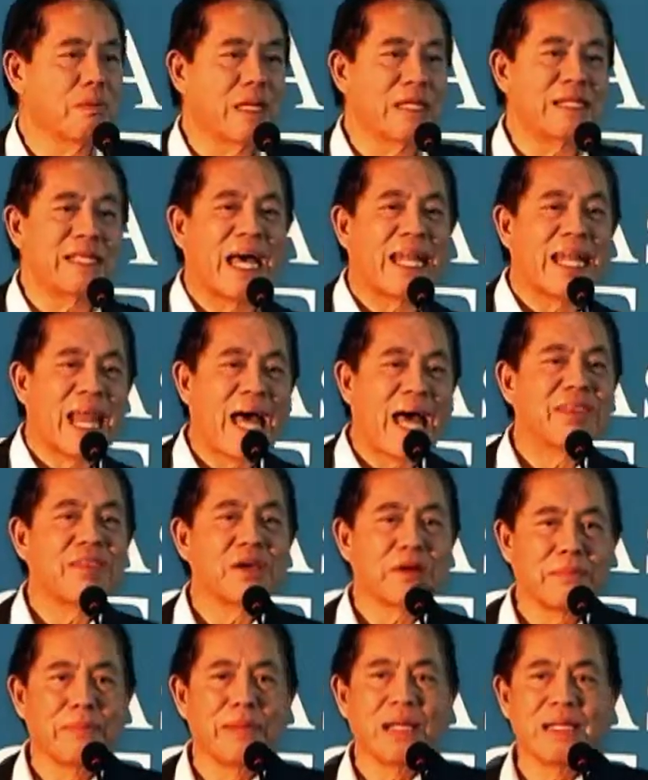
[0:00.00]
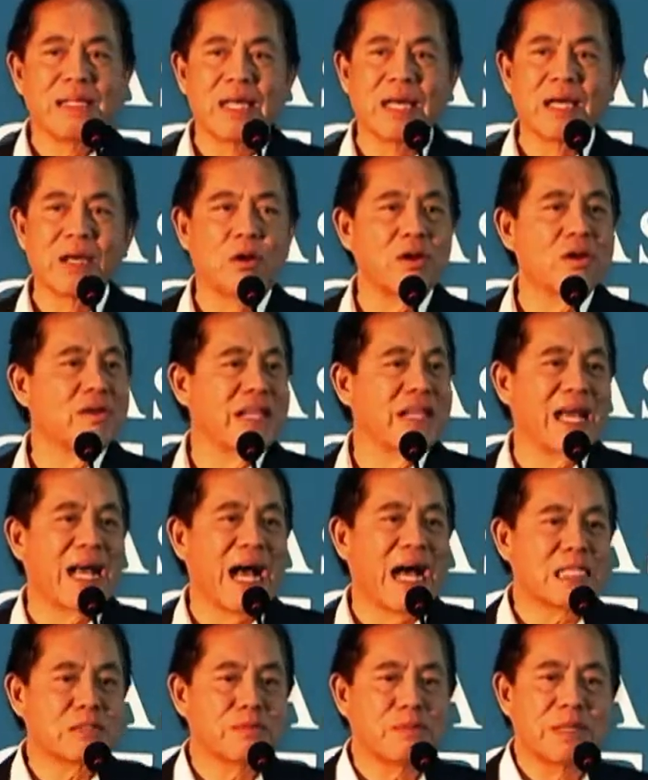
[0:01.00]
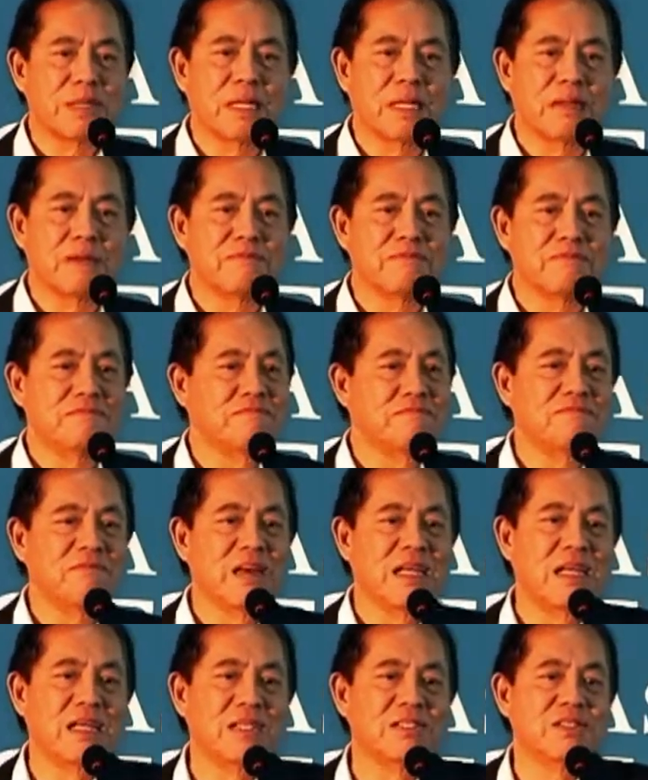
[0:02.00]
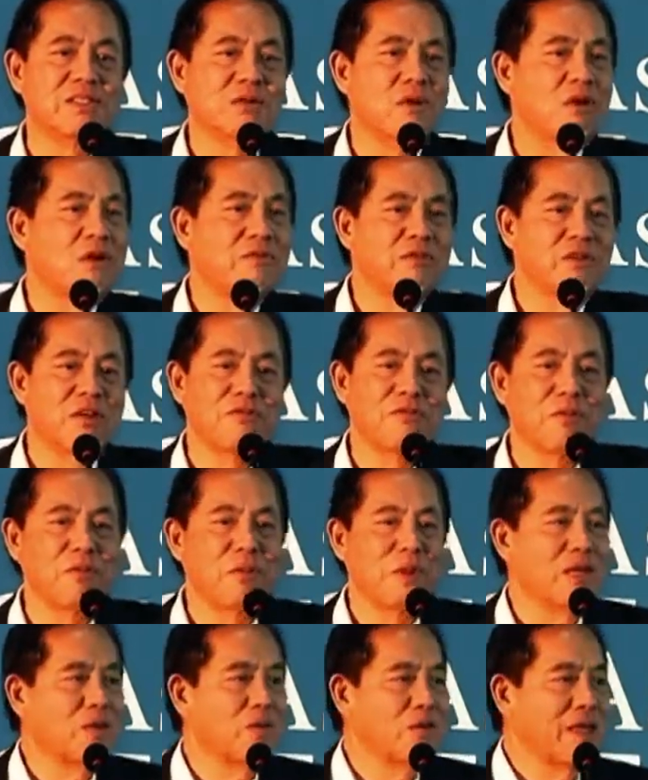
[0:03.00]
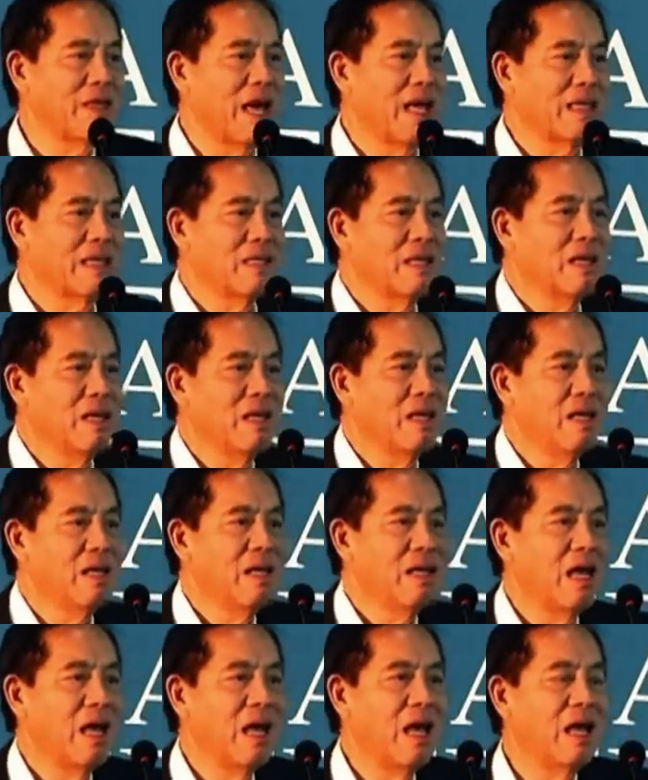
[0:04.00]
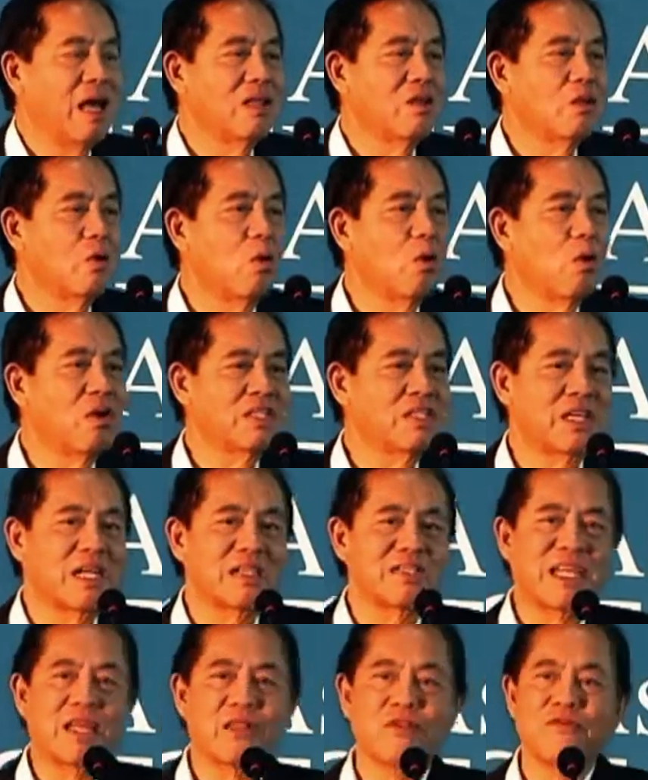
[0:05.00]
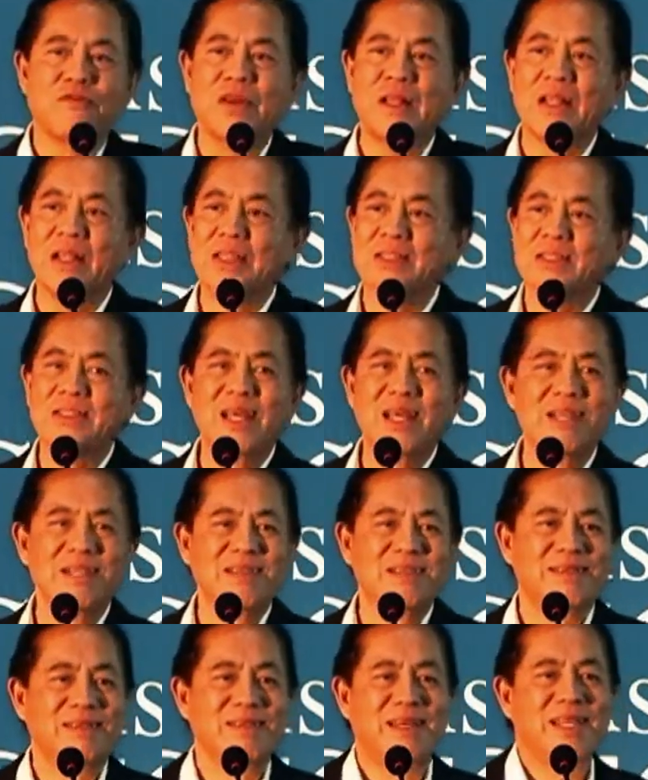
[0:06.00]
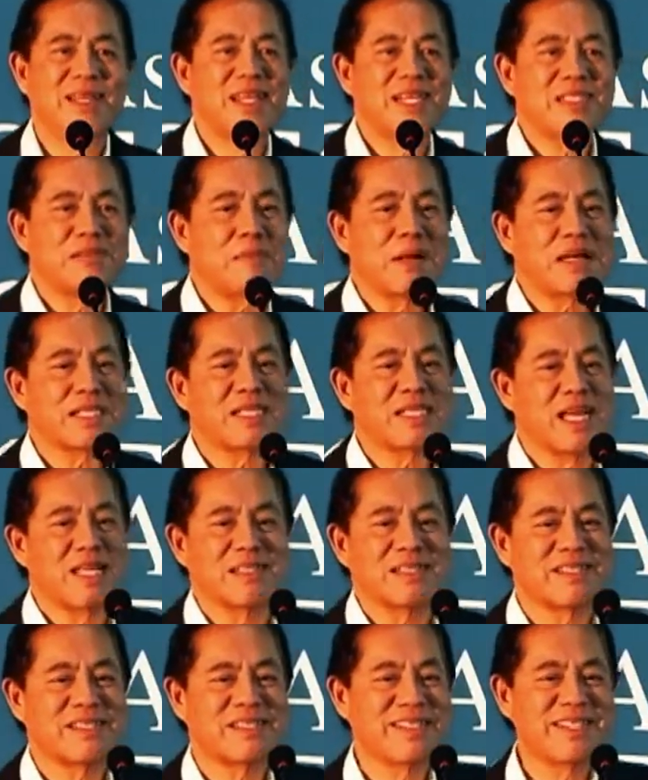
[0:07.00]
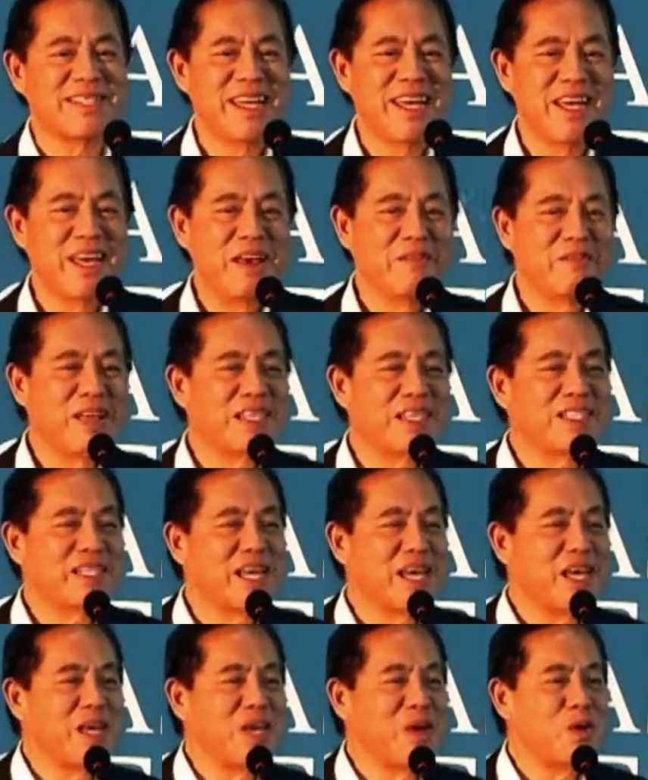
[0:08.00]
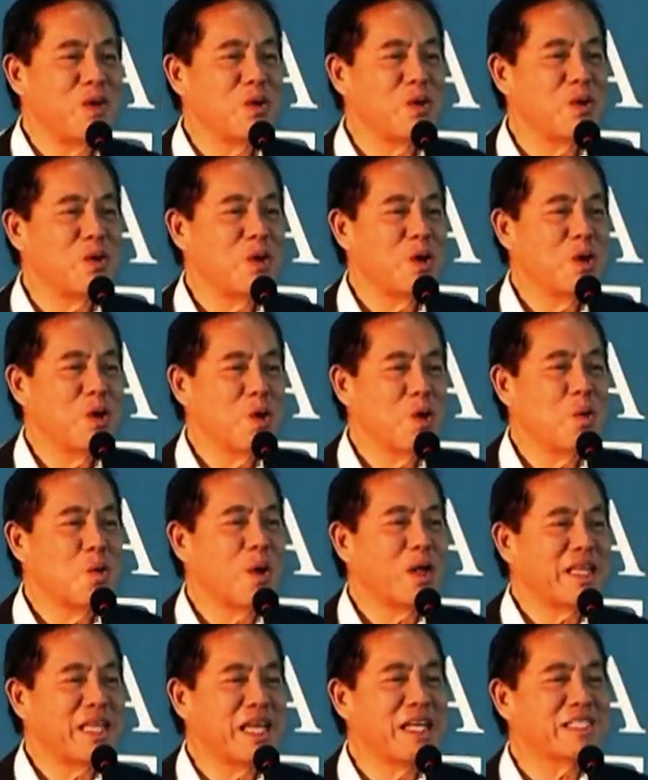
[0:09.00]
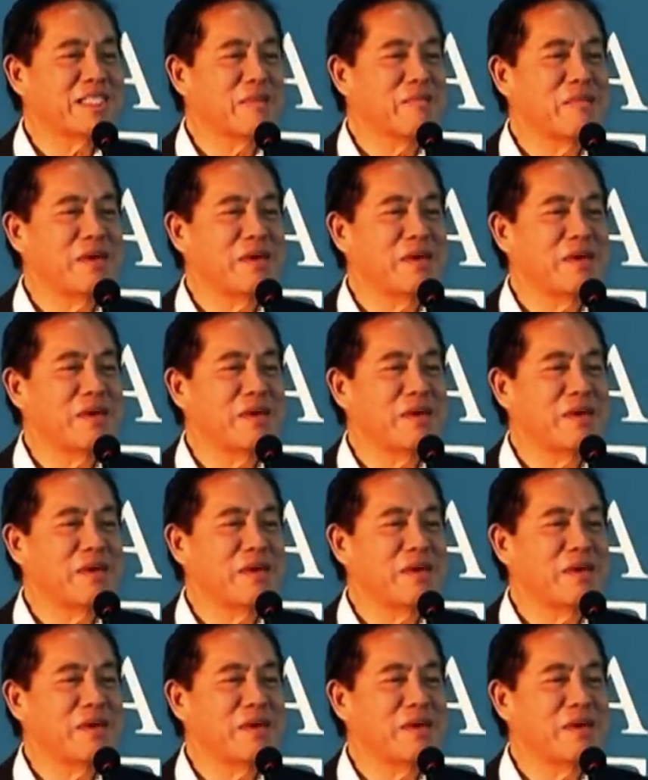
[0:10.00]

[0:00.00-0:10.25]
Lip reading: build another building on Legazpi Village, all of you are familiar with that, or Salcedo Village, then it doesn't make sense. If they say, what is the